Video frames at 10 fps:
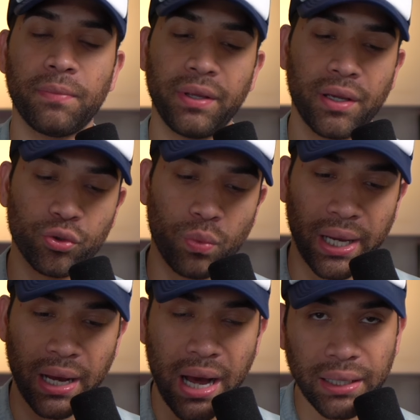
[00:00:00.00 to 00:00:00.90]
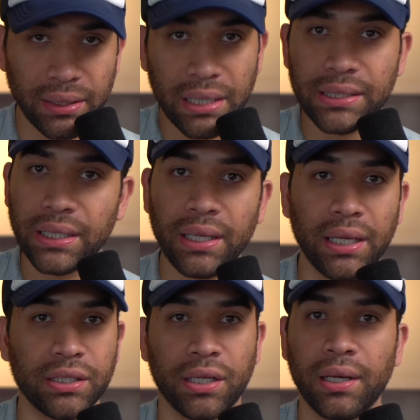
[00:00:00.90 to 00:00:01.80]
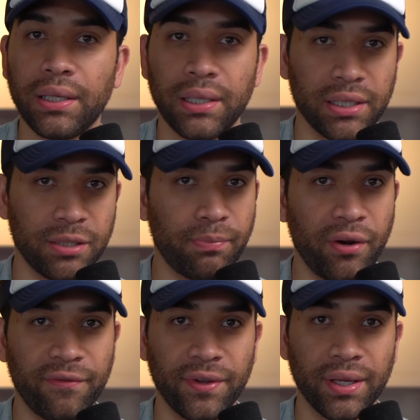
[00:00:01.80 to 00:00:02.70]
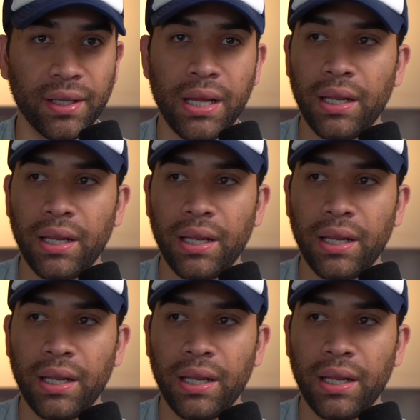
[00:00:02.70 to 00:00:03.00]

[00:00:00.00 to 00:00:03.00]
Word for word: because when God does it, it's good and it's perfect.